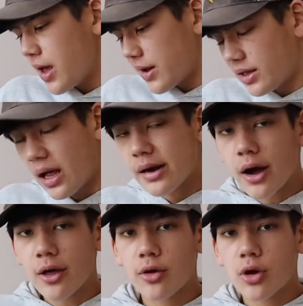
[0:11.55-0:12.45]
and a lot of
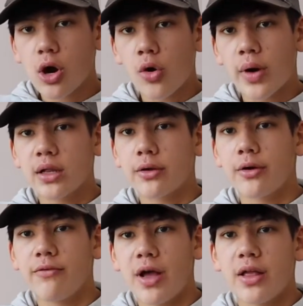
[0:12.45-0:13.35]
other
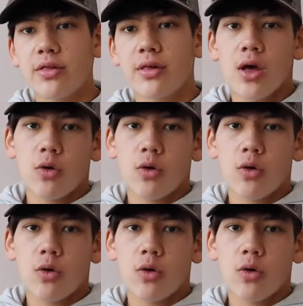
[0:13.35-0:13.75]
co-angler events